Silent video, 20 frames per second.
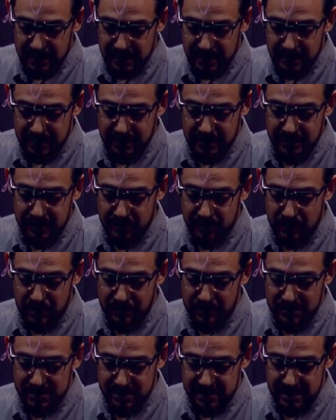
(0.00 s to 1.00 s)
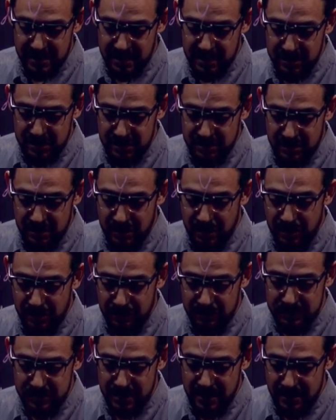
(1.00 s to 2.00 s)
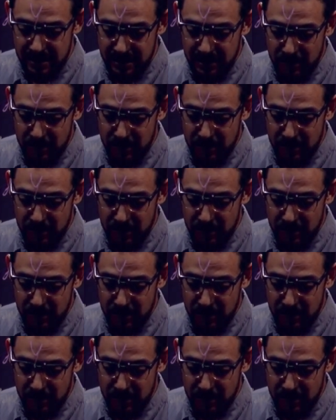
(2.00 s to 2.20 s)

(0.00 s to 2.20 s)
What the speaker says: legal representation of taking